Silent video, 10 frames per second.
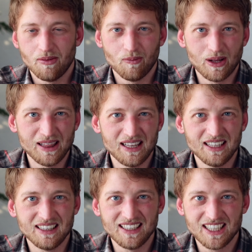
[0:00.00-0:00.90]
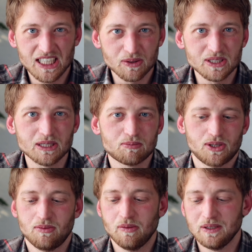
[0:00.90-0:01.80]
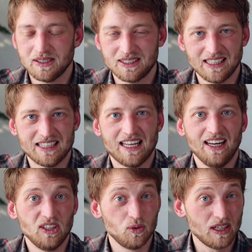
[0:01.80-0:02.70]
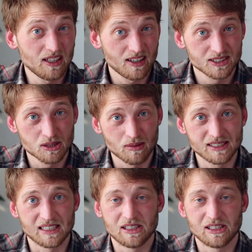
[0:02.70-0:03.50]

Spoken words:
Well, here is a problem with the Z9. You can customize a